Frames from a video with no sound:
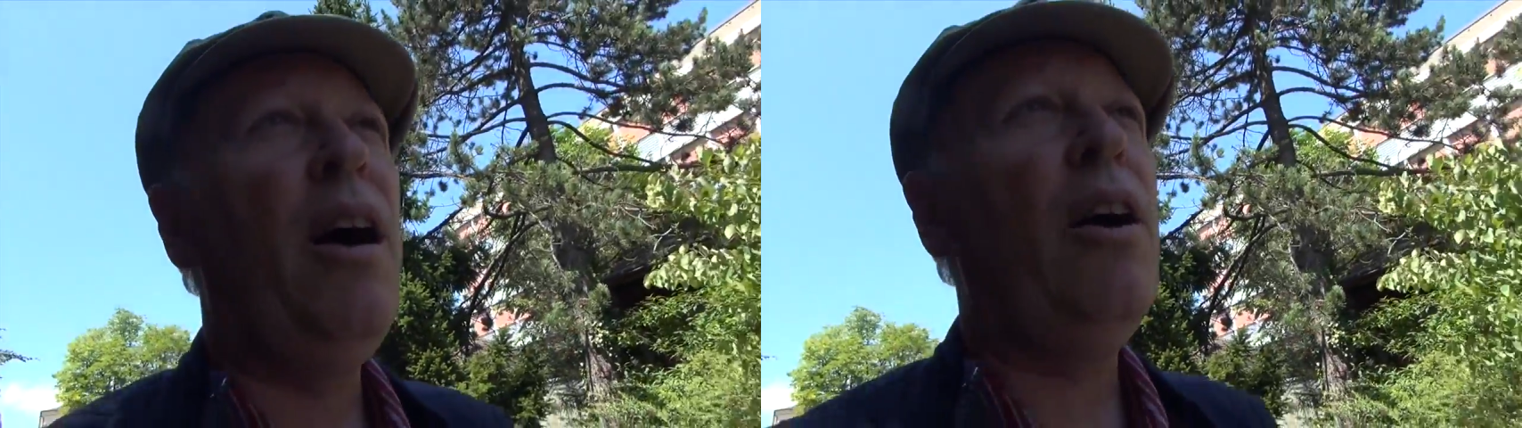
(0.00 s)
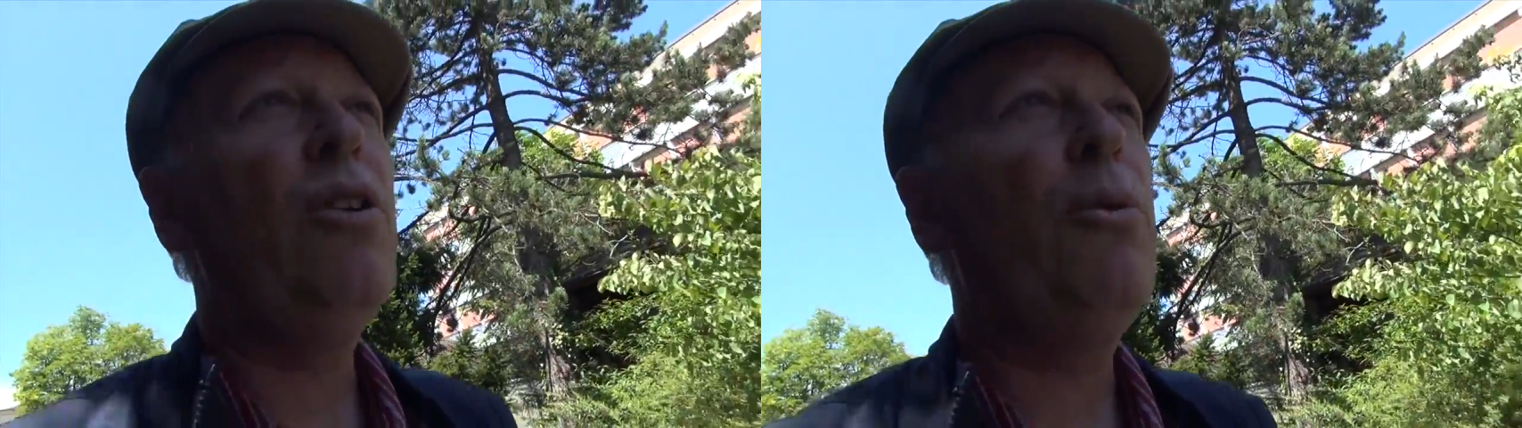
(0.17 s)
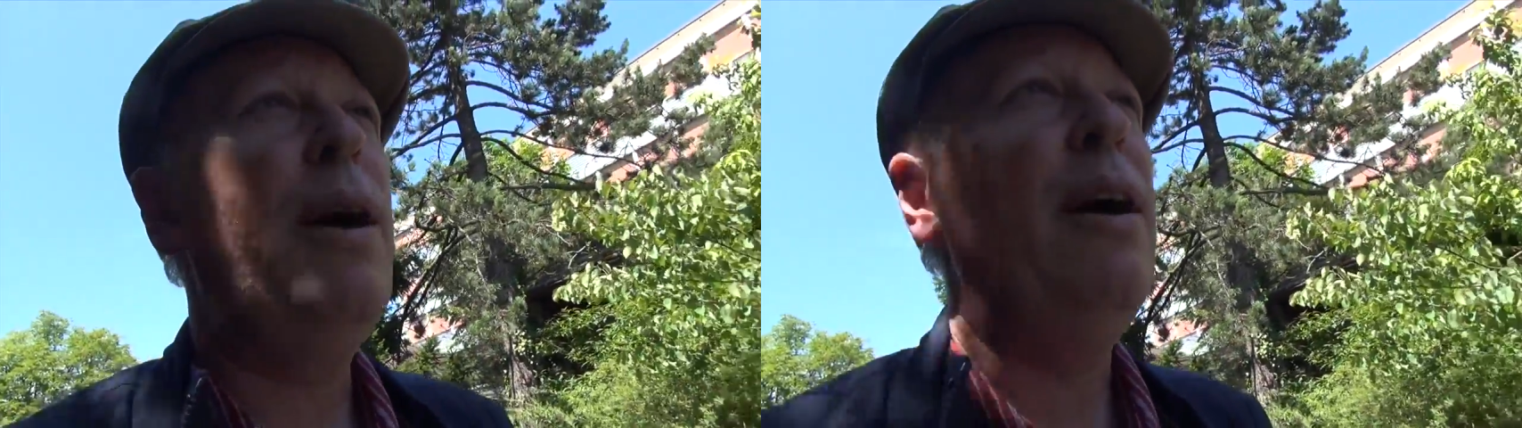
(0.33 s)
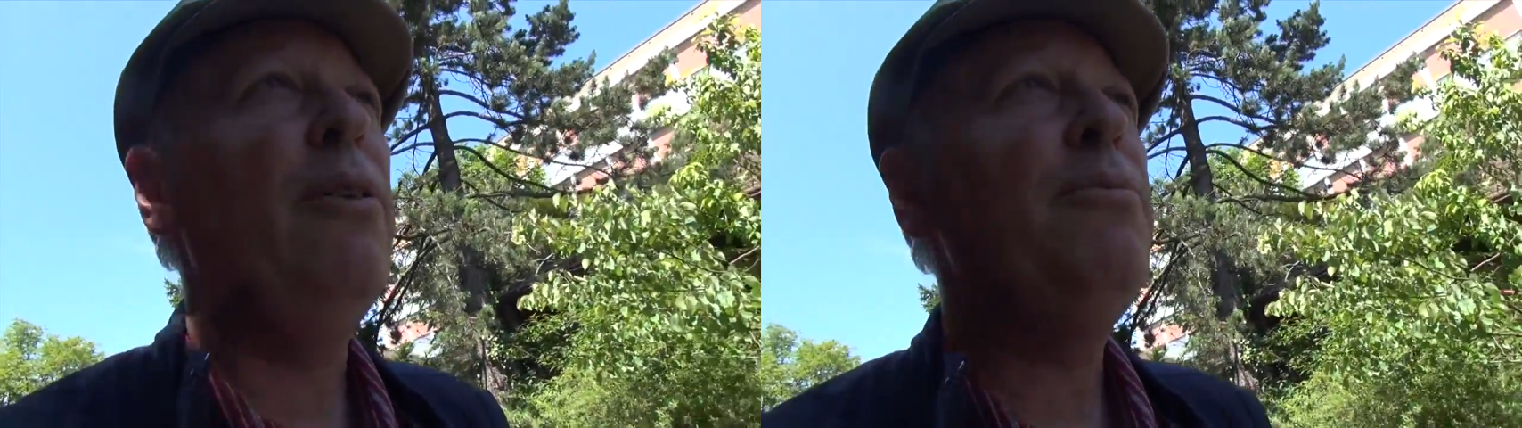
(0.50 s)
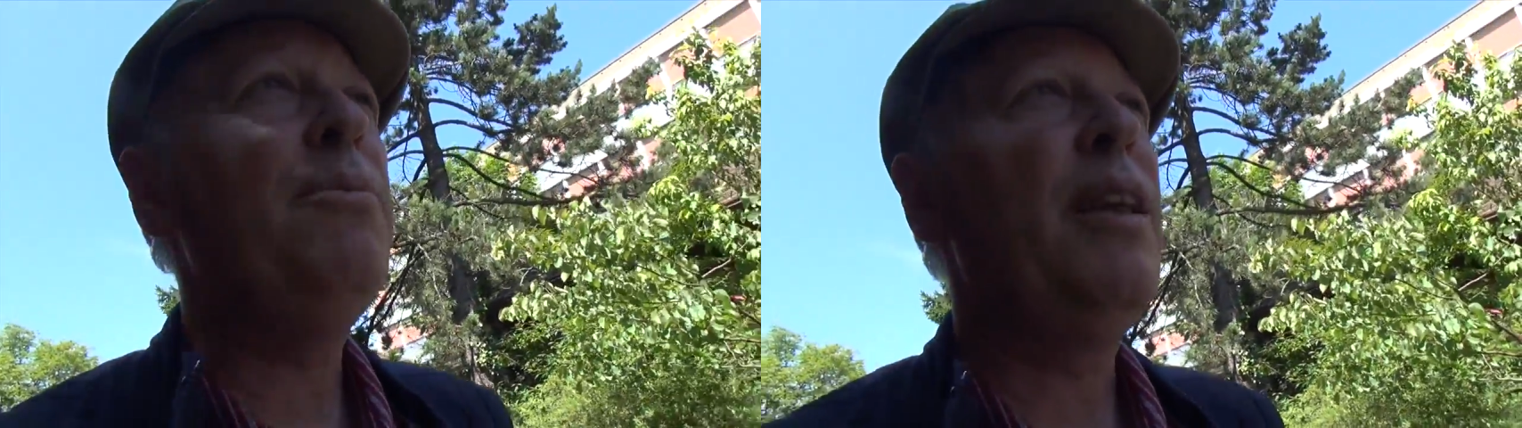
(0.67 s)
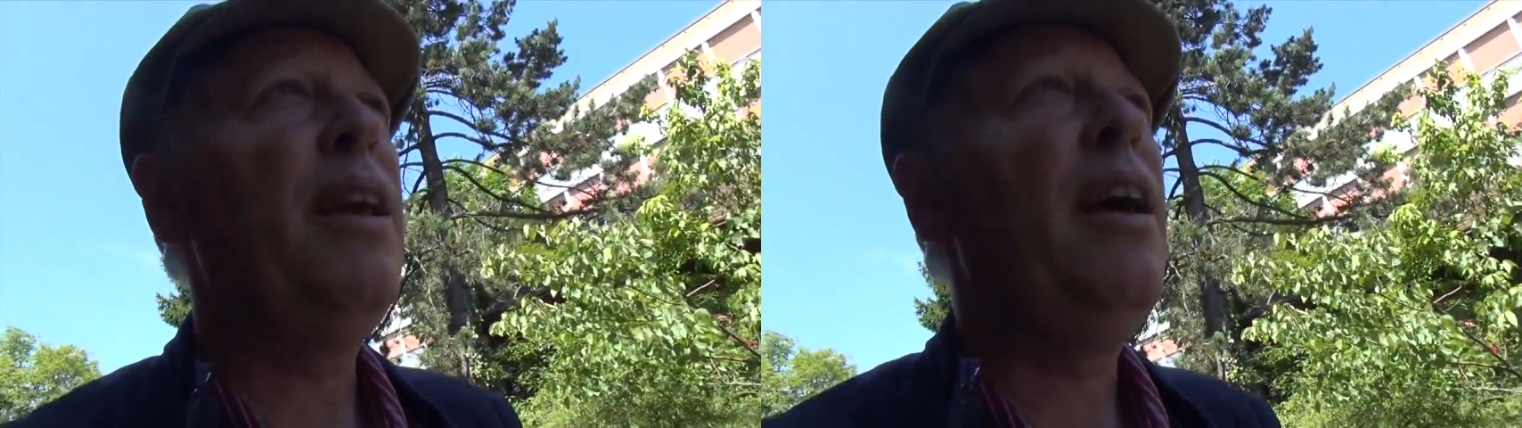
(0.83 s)
all
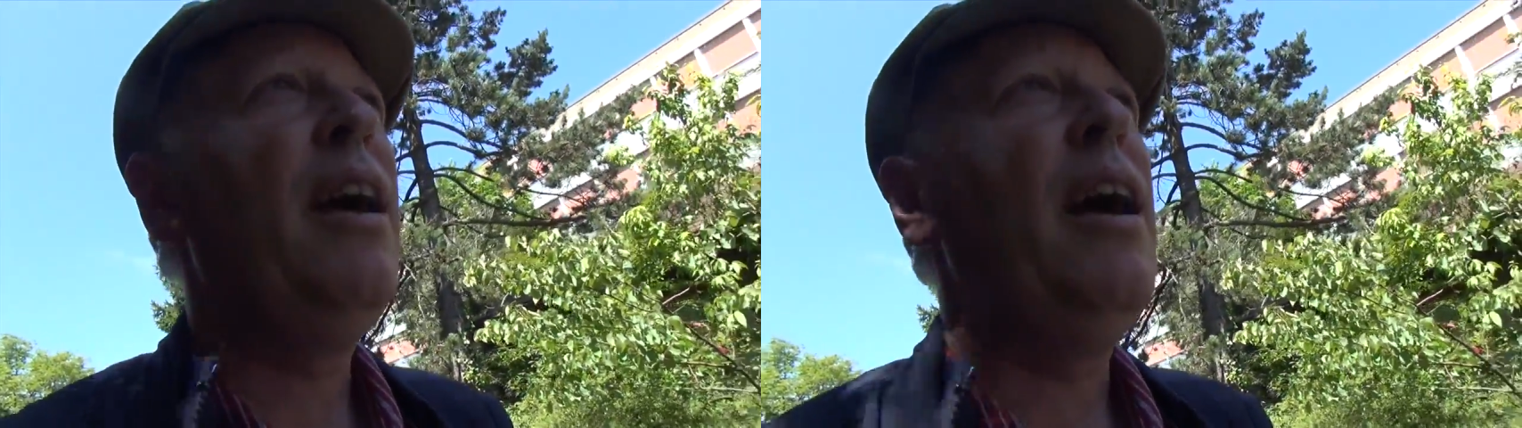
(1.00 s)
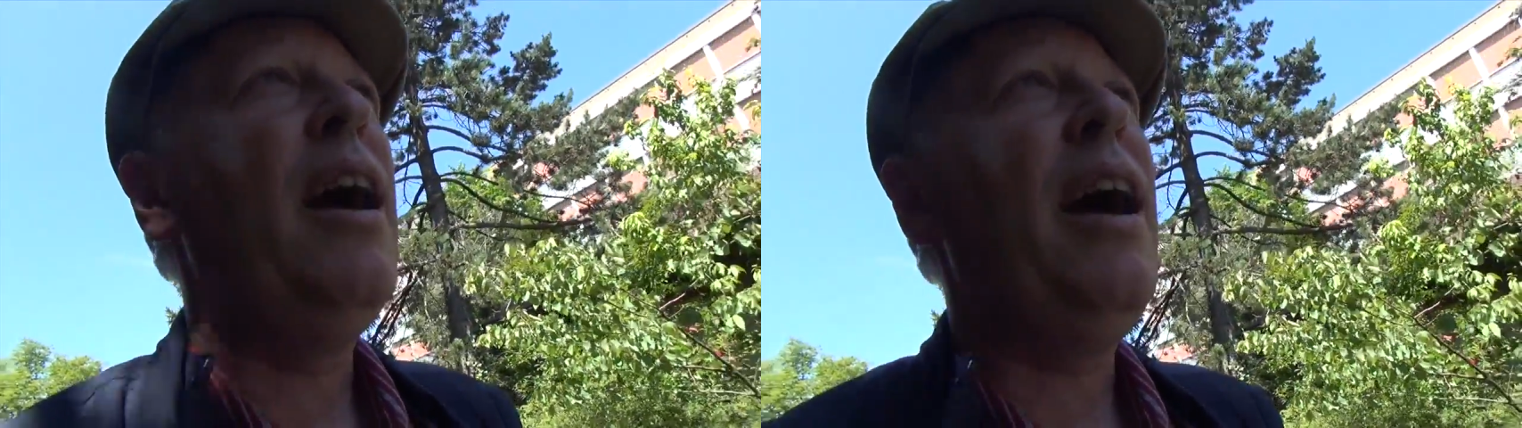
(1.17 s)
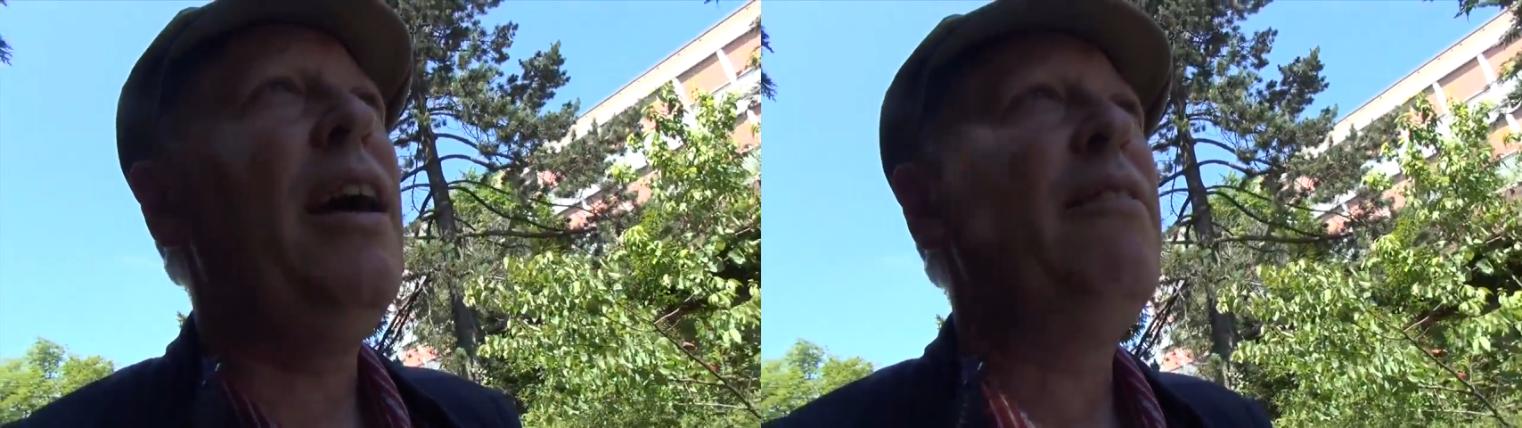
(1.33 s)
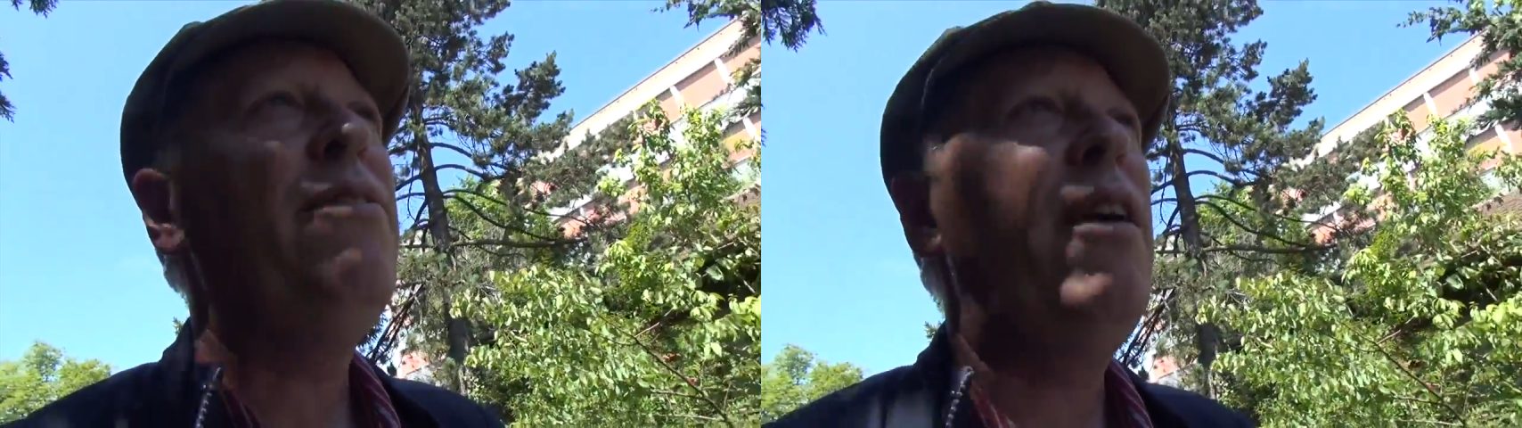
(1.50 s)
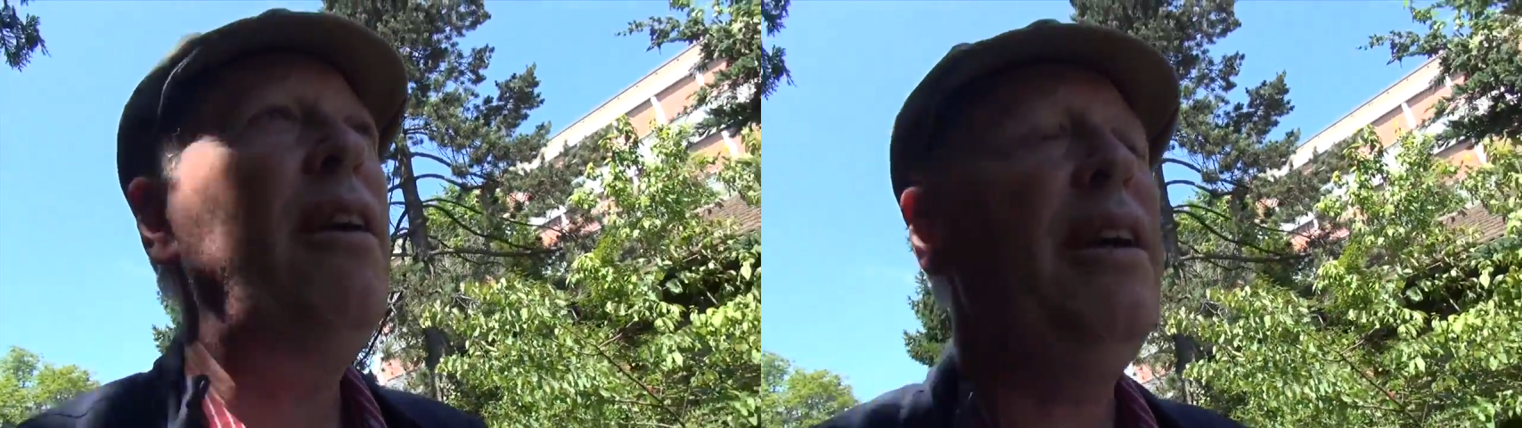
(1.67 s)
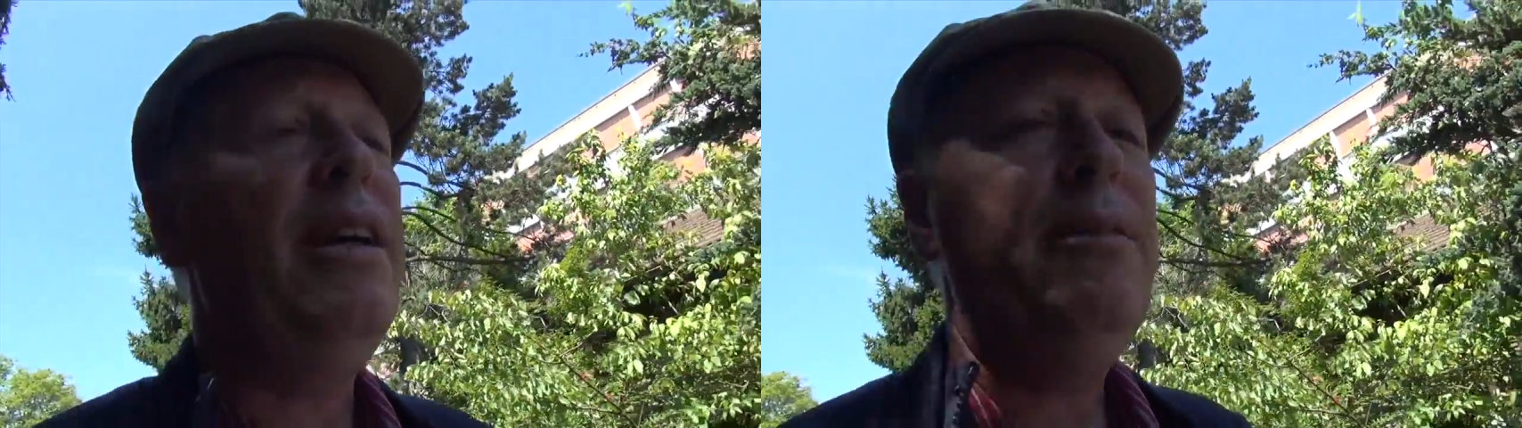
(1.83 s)
around and
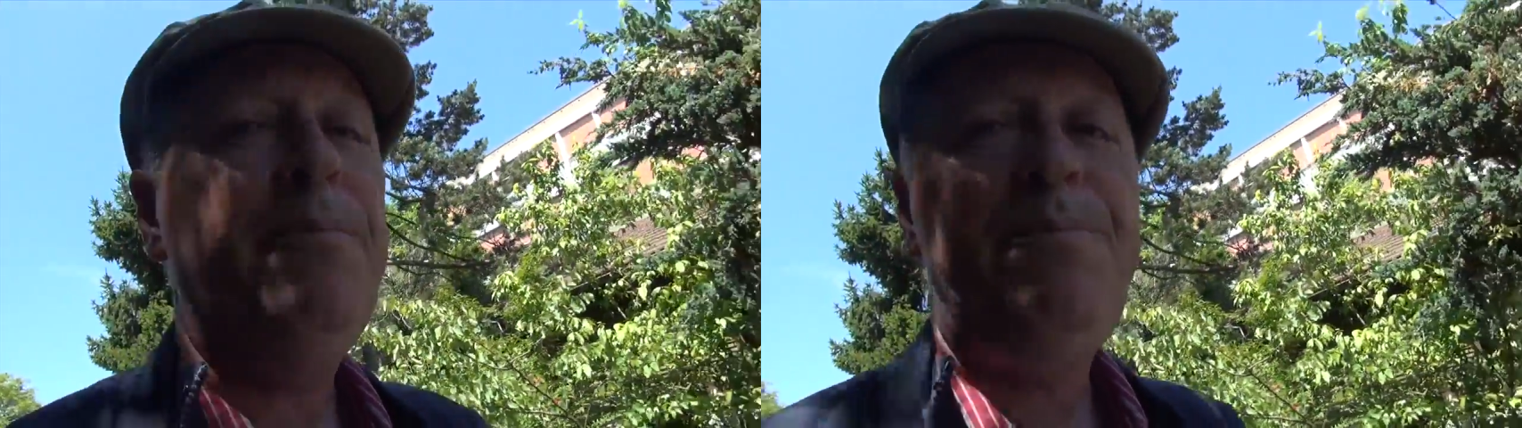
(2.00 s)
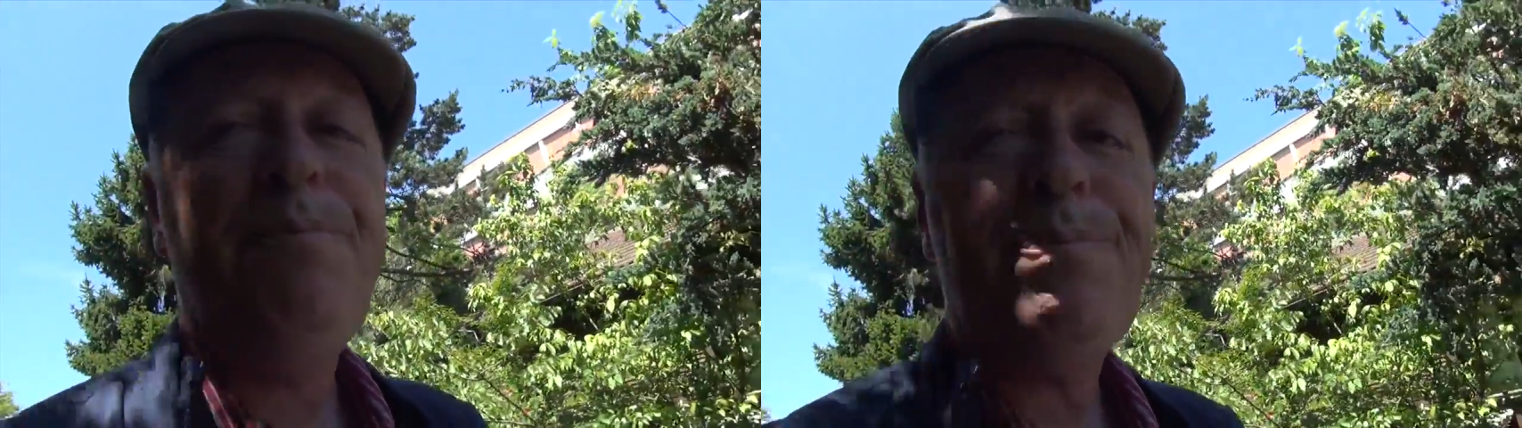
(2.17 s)
find